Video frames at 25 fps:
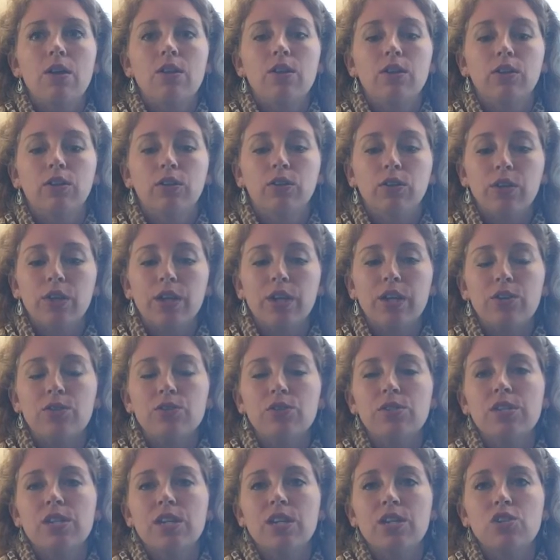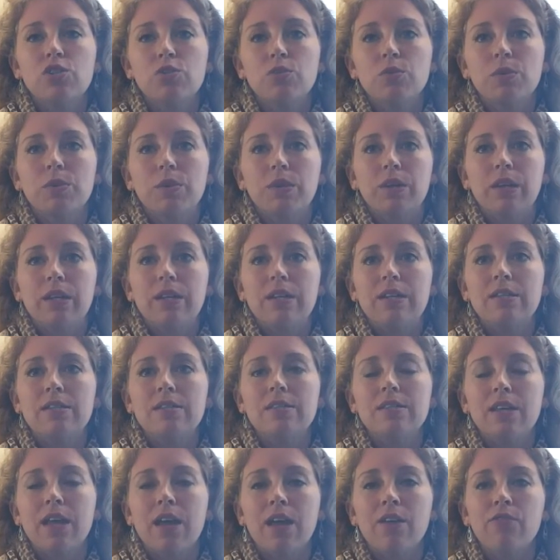Look at your schedule.
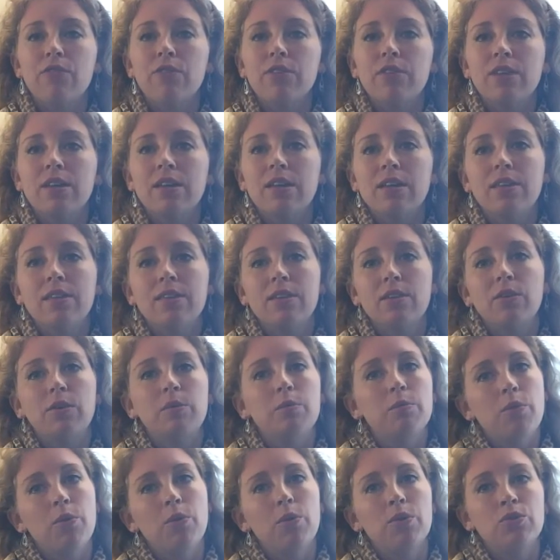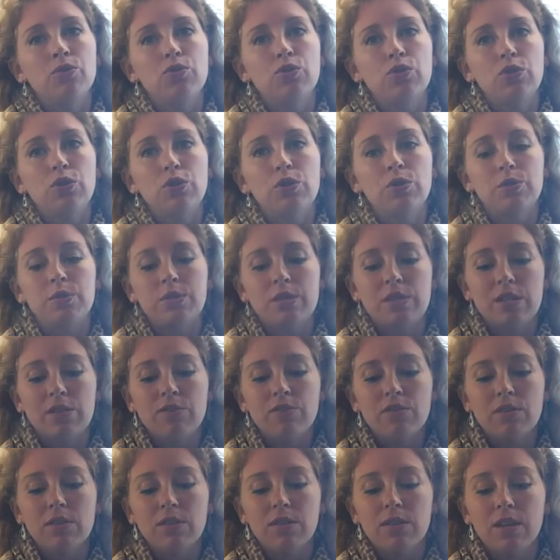Is everything in there important to you? Is
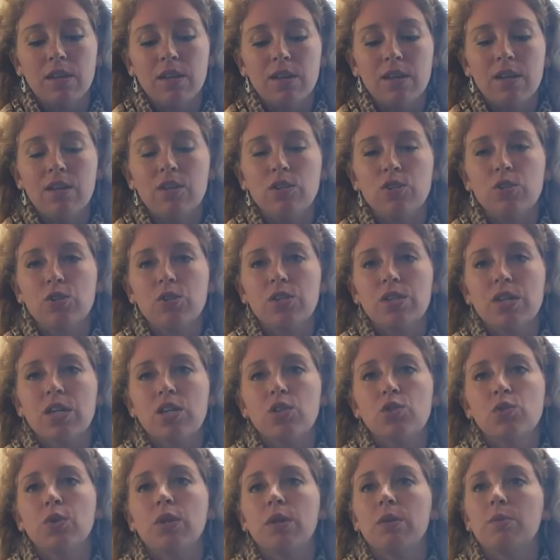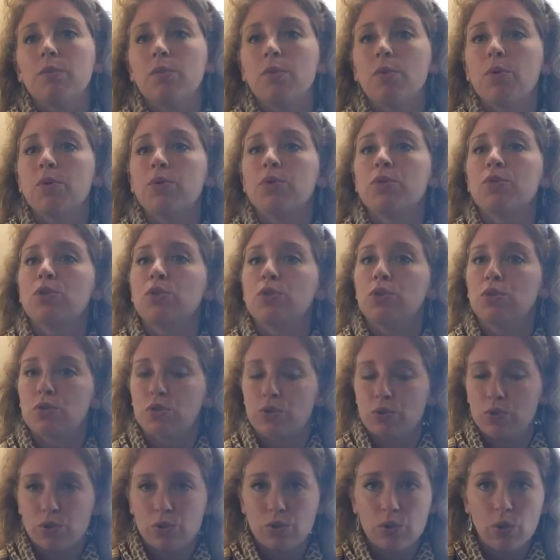everything in your schedule important to
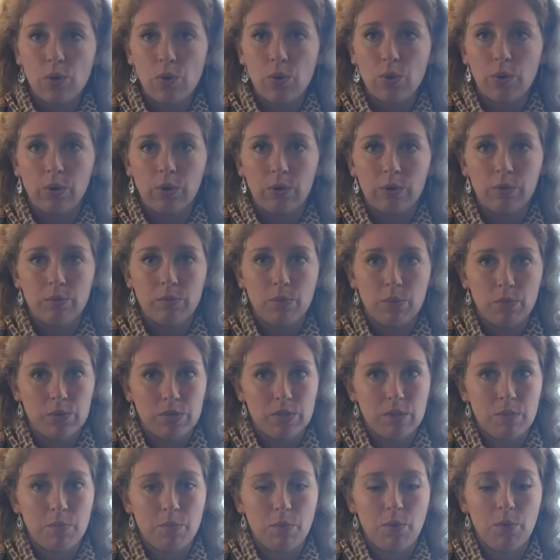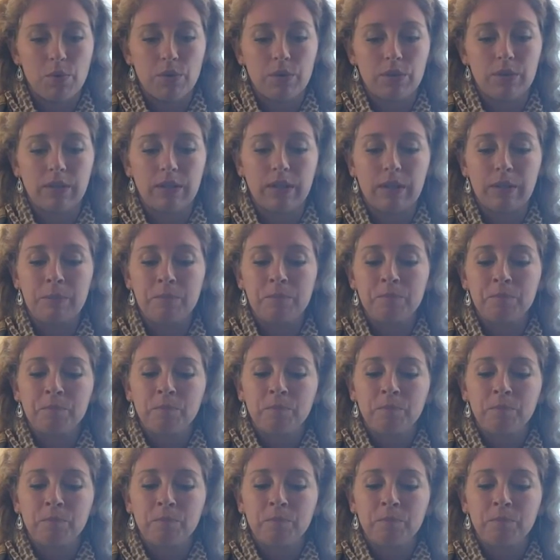your soul, most importantly?